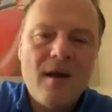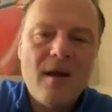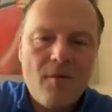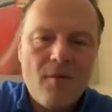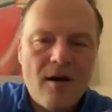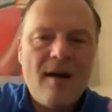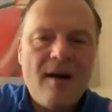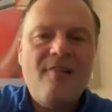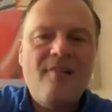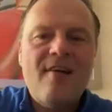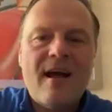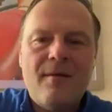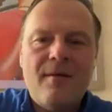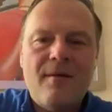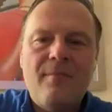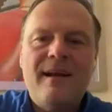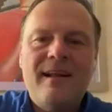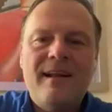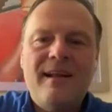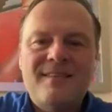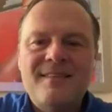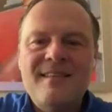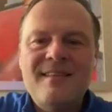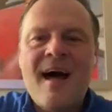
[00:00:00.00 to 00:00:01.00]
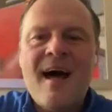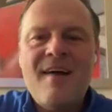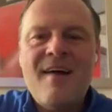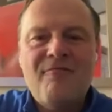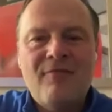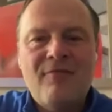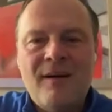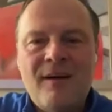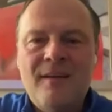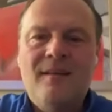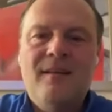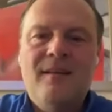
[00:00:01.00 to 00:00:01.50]
okay, all right, but it's
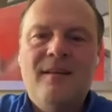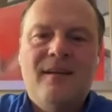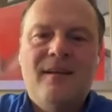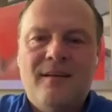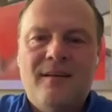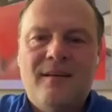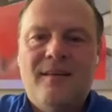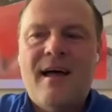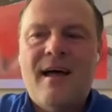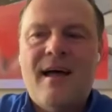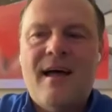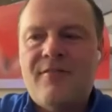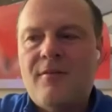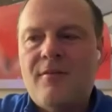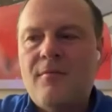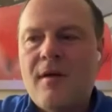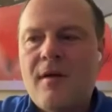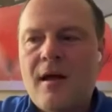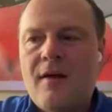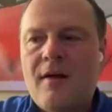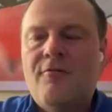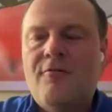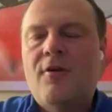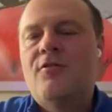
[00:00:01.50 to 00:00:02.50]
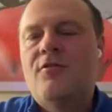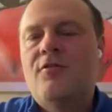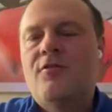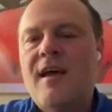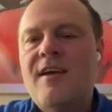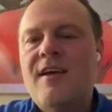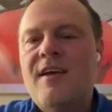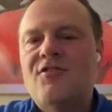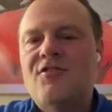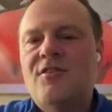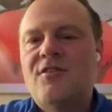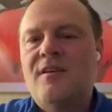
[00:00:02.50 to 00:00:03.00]
not really an 11 man
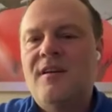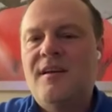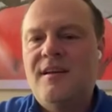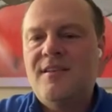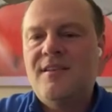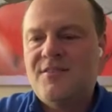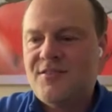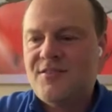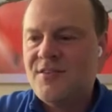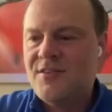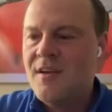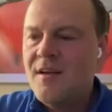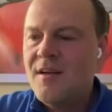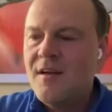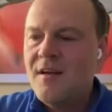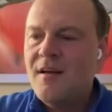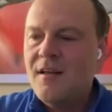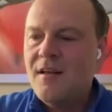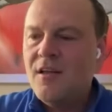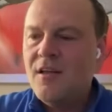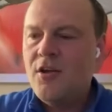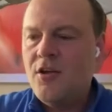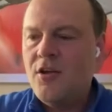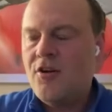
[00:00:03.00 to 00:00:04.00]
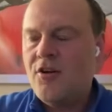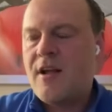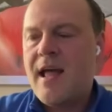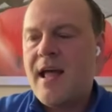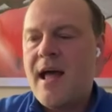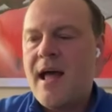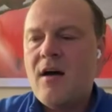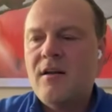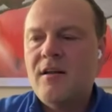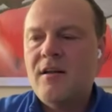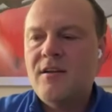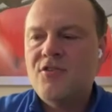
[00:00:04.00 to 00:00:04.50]
rotation. It's you're
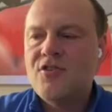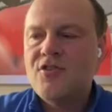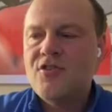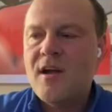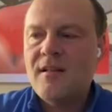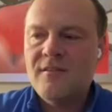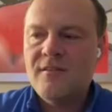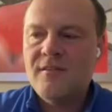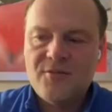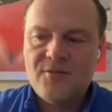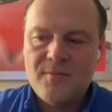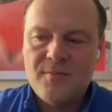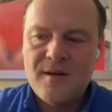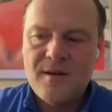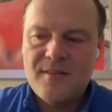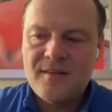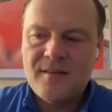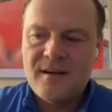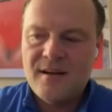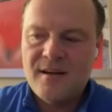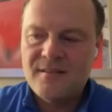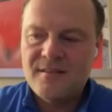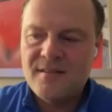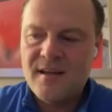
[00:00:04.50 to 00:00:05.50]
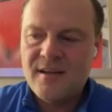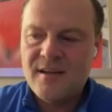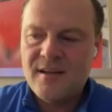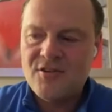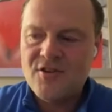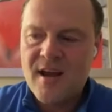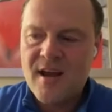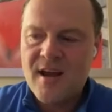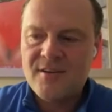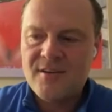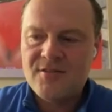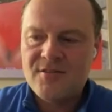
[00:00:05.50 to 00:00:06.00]
counting Jalen Smith and Isaiah
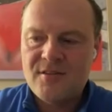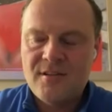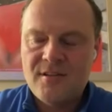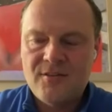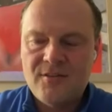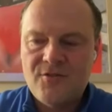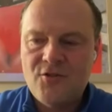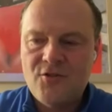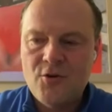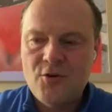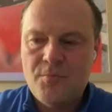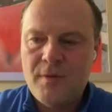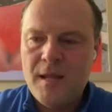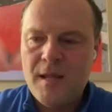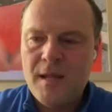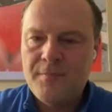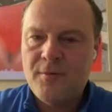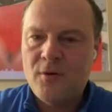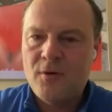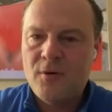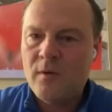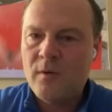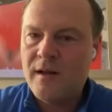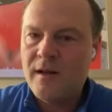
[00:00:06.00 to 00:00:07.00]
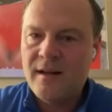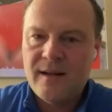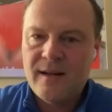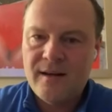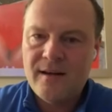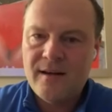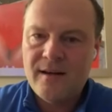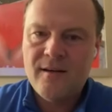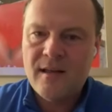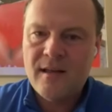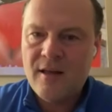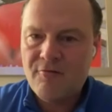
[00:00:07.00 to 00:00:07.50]
Jackson as two people when
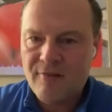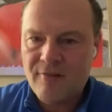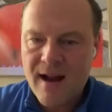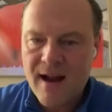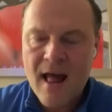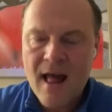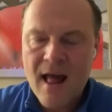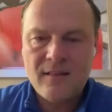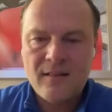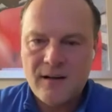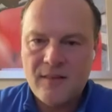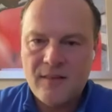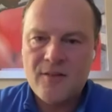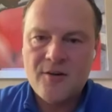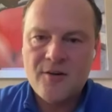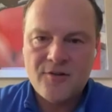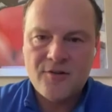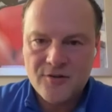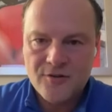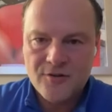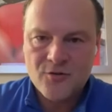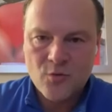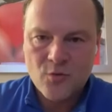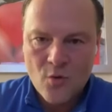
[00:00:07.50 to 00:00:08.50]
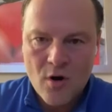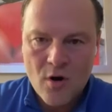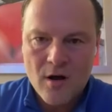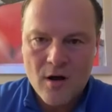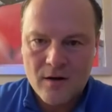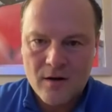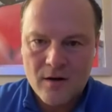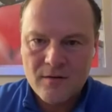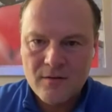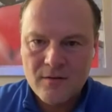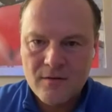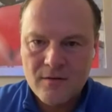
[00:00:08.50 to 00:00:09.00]
in in reality they're just one,
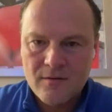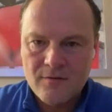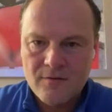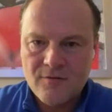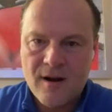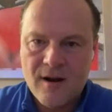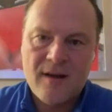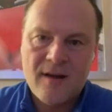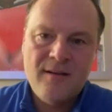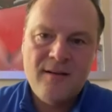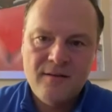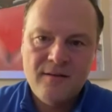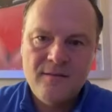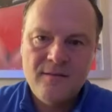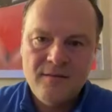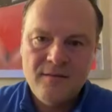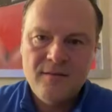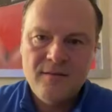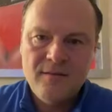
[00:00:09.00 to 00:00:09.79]
yeah. right?